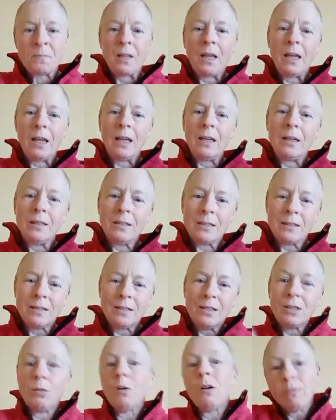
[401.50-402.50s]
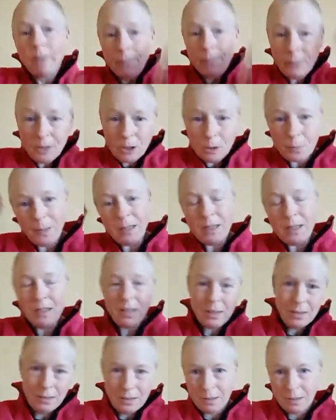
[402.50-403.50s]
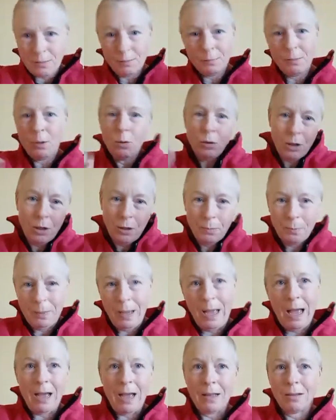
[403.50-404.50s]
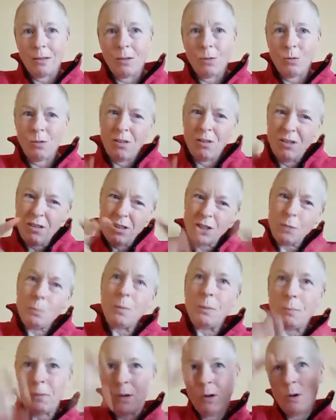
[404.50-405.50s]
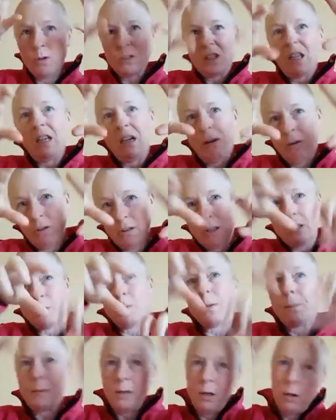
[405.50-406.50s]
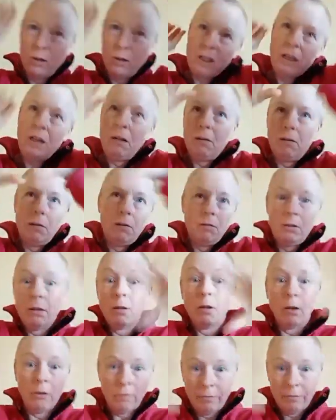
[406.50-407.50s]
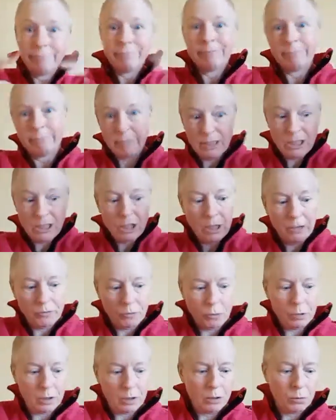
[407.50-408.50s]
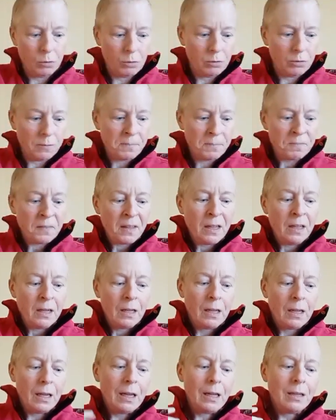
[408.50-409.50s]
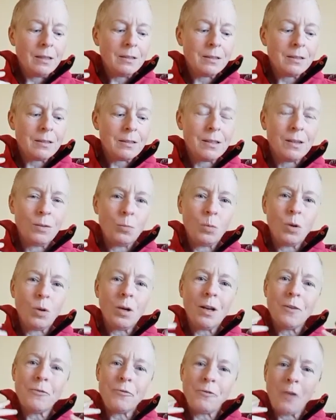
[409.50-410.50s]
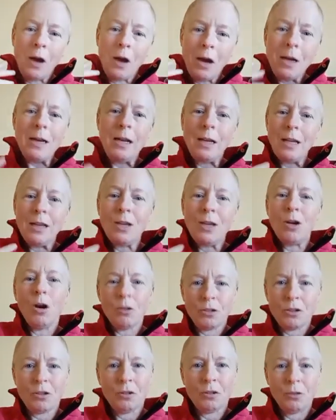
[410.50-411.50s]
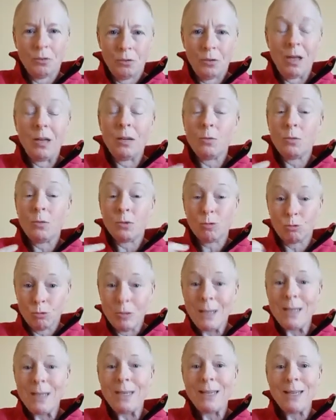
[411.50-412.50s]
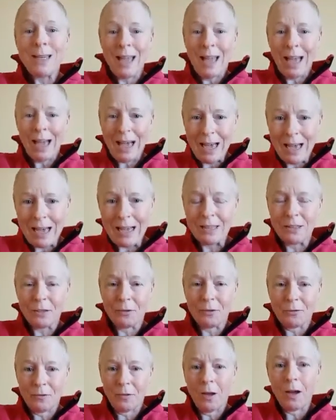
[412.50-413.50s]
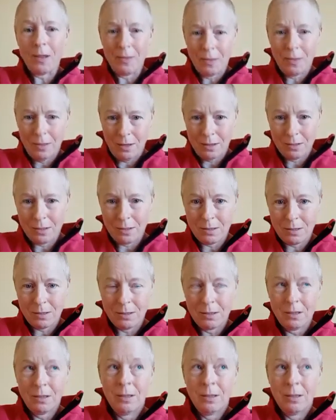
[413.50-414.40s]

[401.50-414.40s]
And so I ripped it to pieces and pulled it apart and thought, oh, this bit belongs here and this bit belongs here, and, reshuffled it all. And what I finally got to, and it was really hard to find this,